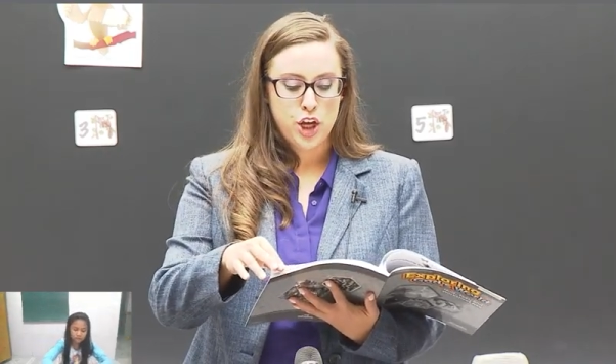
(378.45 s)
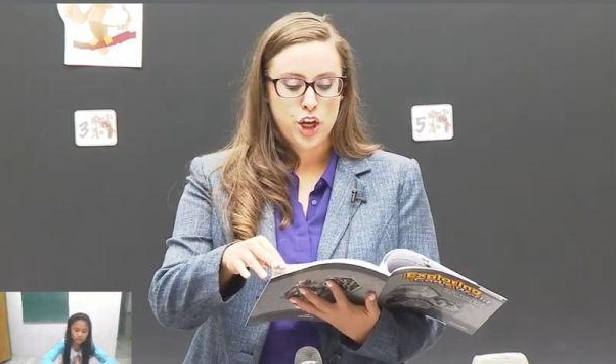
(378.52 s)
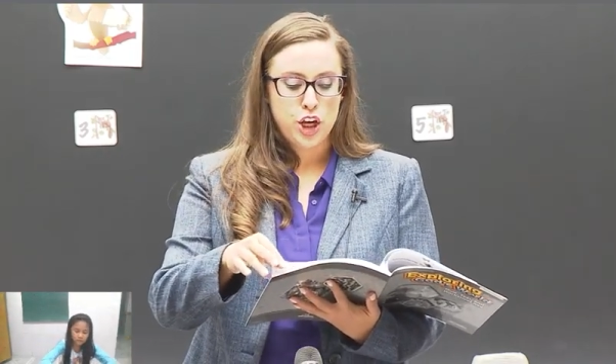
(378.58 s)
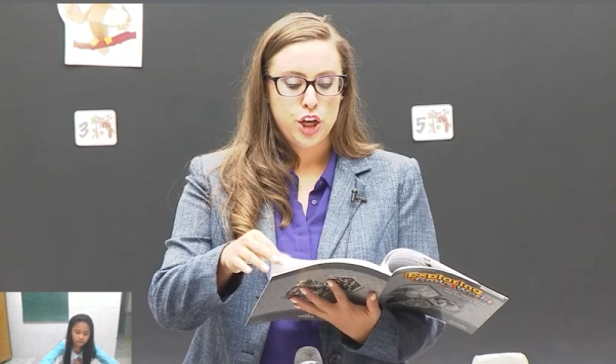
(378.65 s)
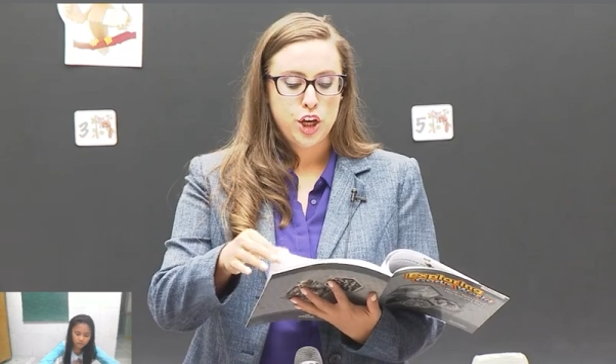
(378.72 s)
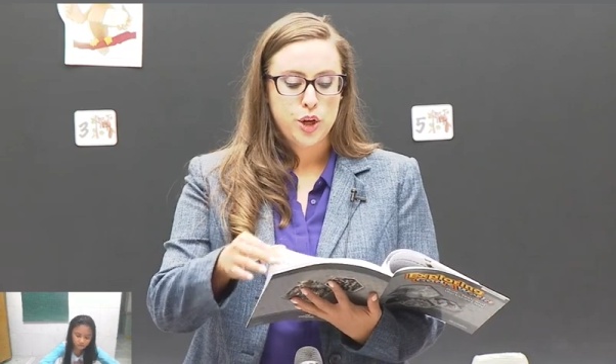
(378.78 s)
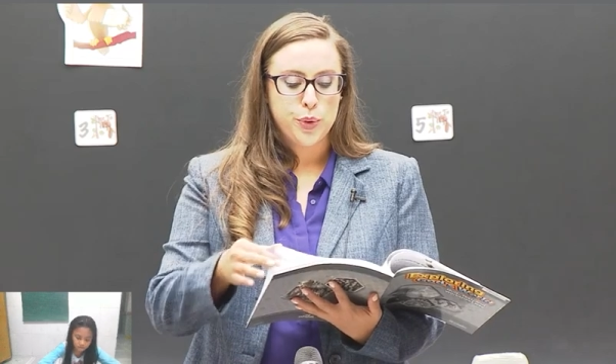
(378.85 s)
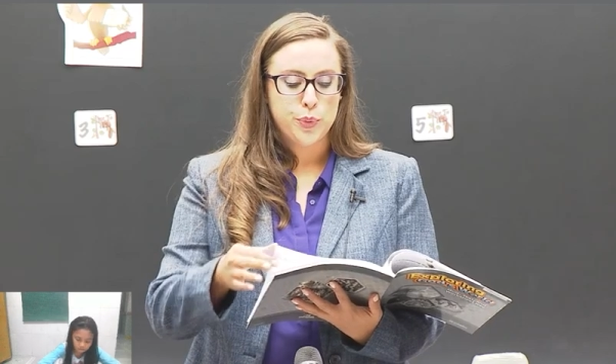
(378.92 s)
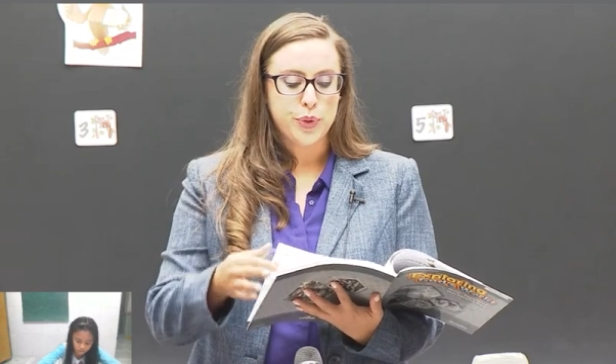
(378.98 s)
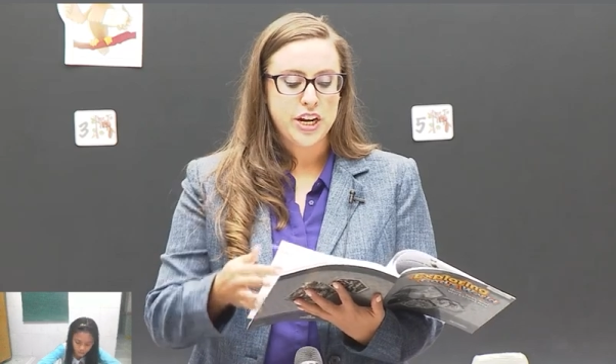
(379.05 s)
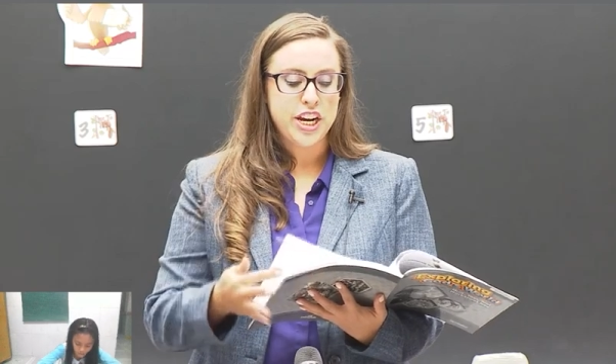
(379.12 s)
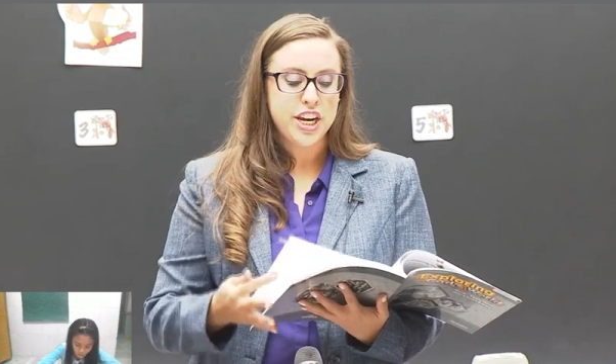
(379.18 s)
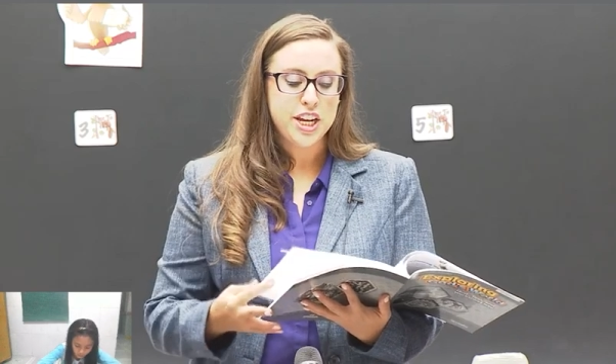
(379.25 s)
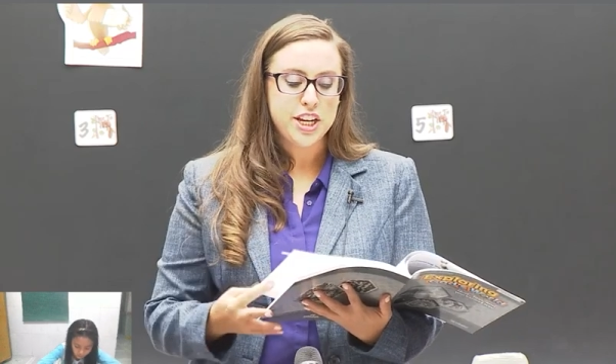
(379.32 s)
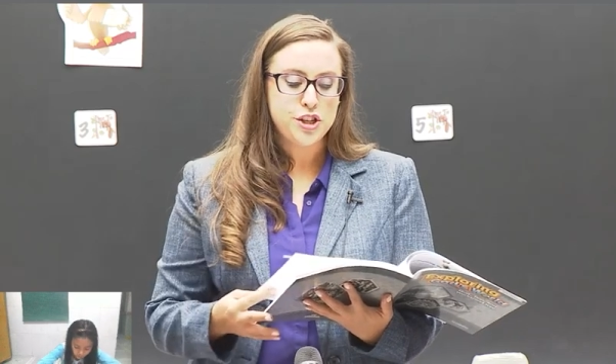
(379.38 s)
Read
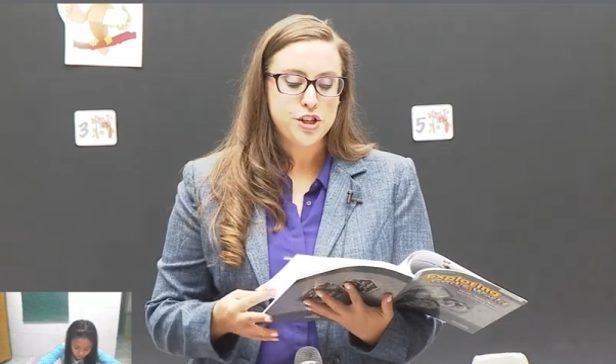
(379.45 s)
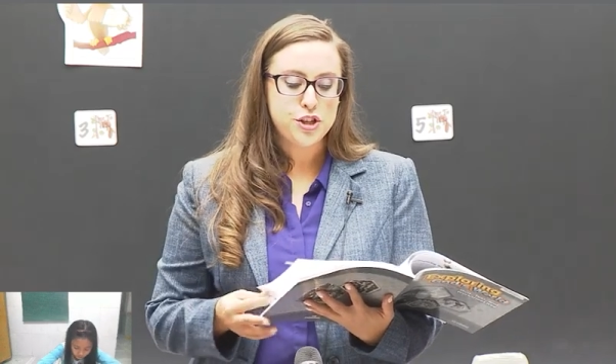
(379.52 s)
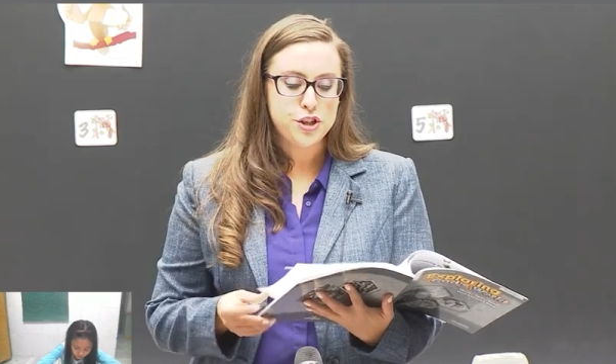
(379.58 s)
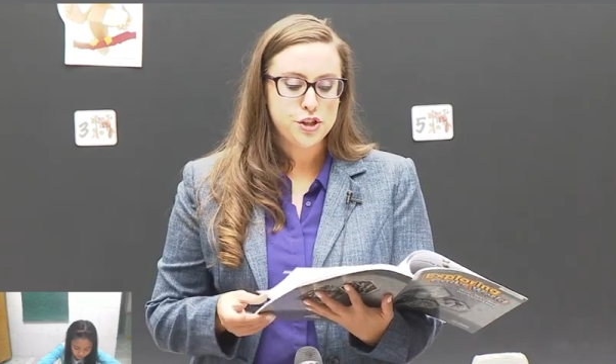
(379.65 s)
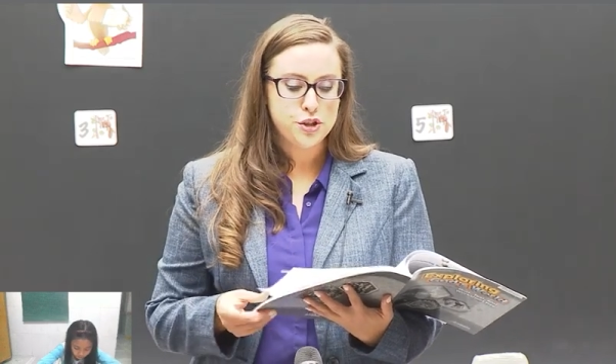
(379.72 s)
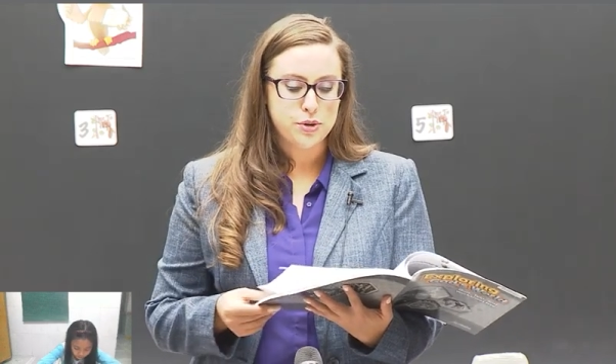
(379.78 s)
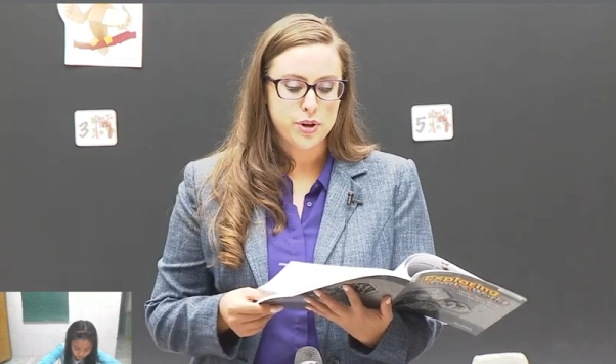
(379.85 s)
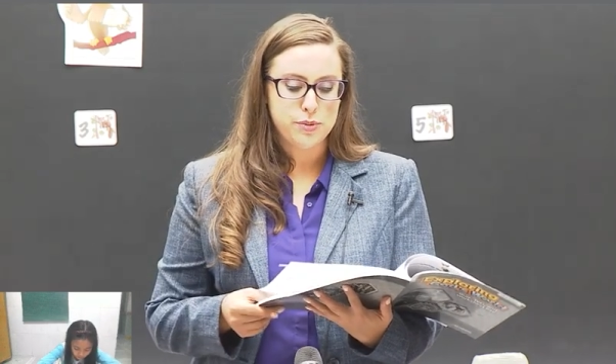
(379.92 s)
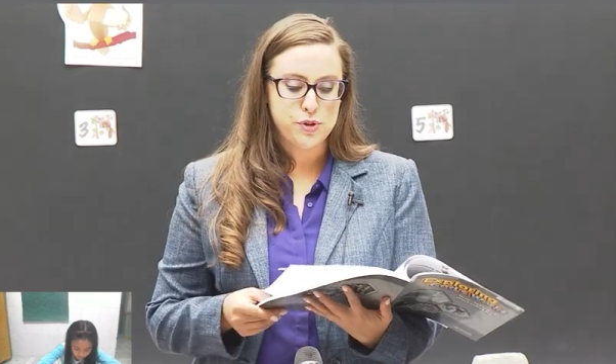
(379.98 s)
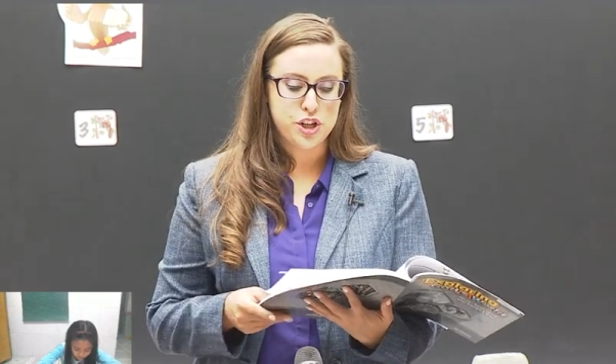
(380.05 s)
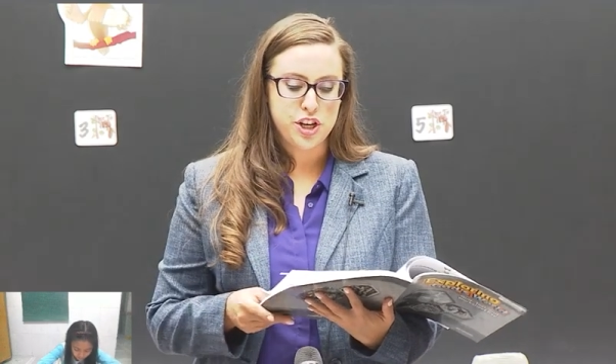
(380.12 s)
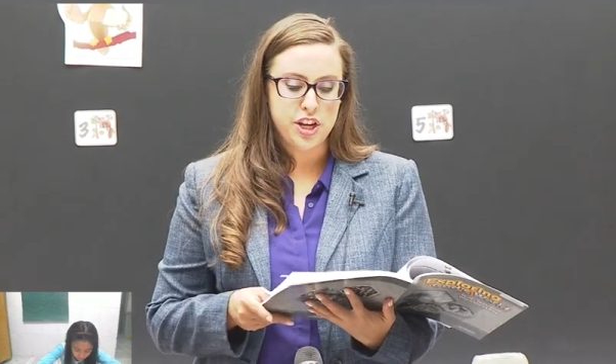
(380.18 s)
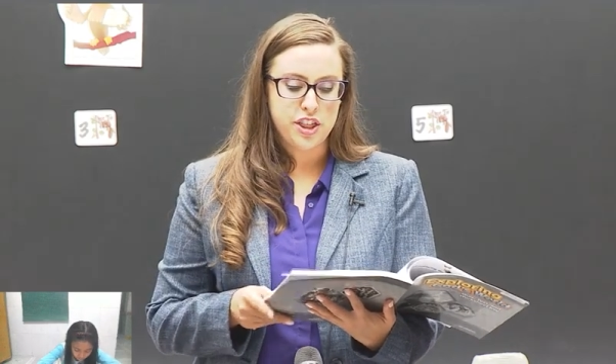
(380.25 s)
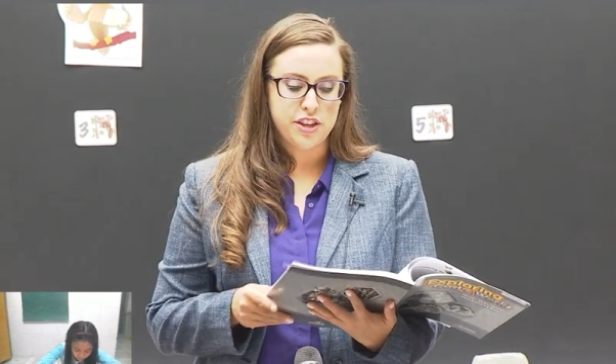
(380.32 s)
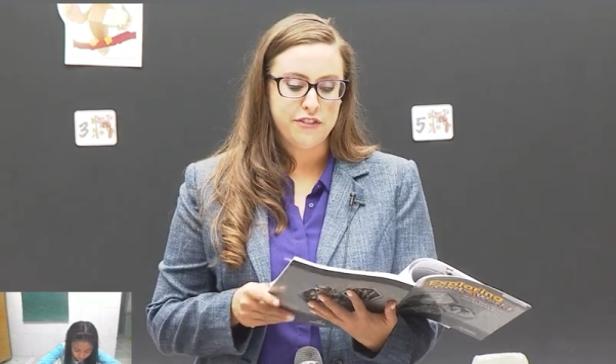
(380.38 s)
each description in the
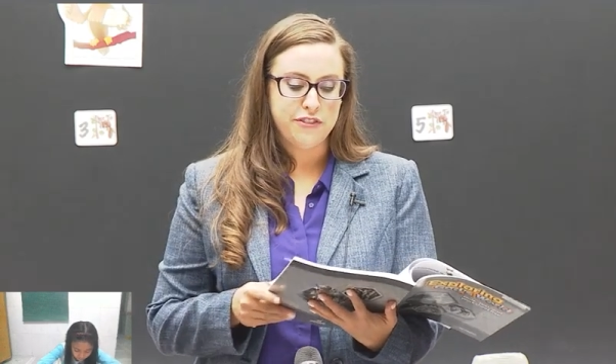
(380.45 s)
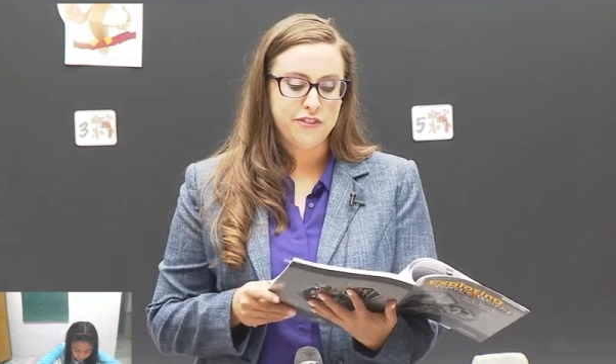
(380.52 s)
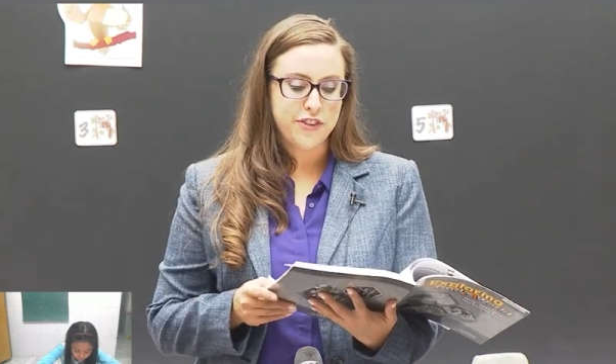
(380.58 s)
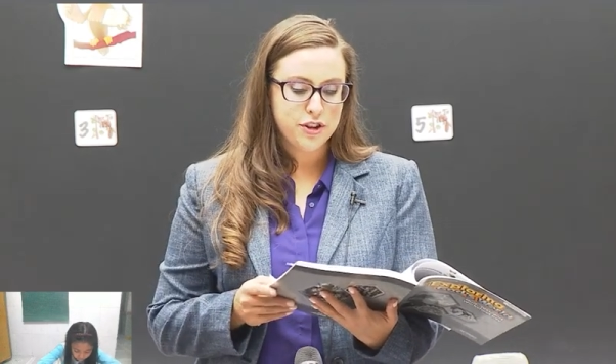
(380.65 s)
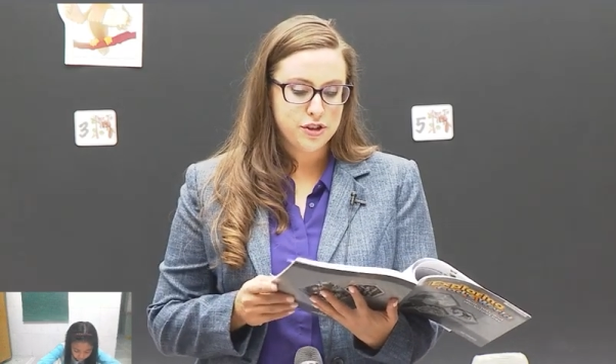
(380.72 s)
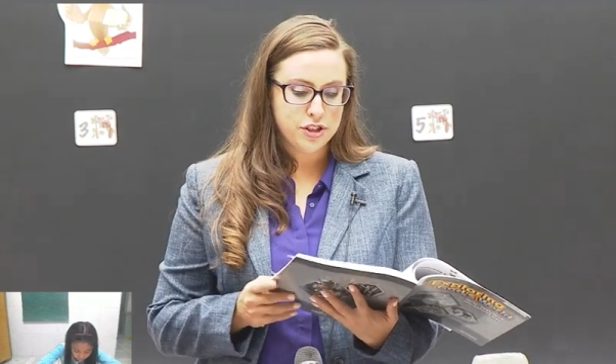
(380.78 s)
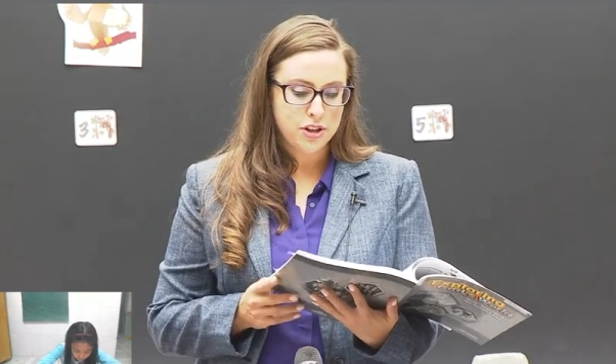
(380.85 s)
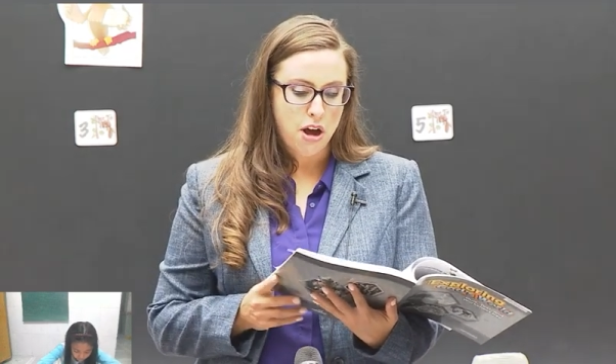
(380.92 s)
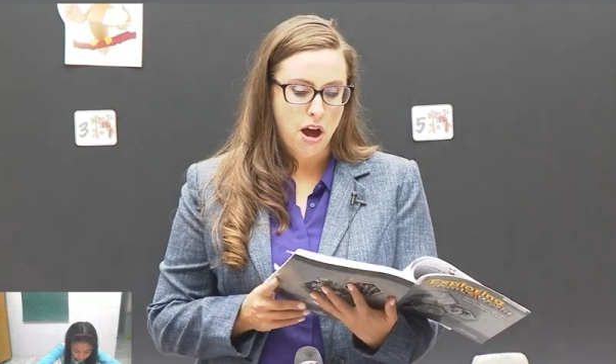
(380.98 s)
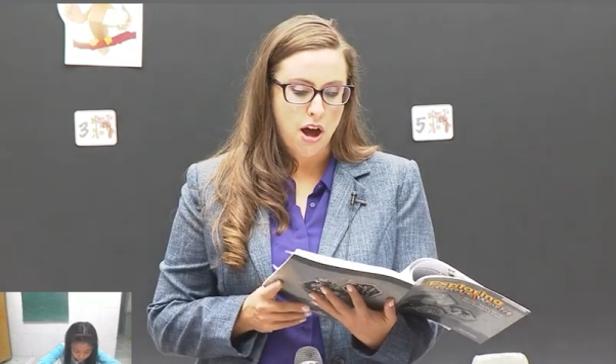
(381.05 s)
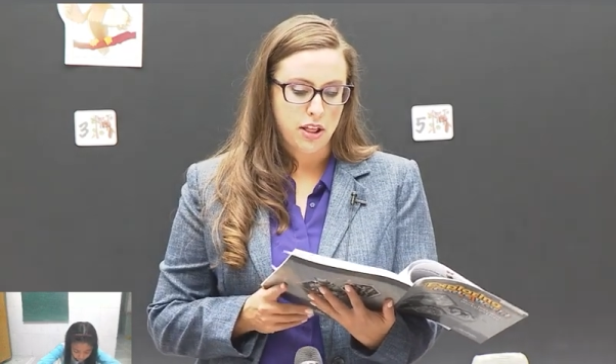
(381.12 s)
first column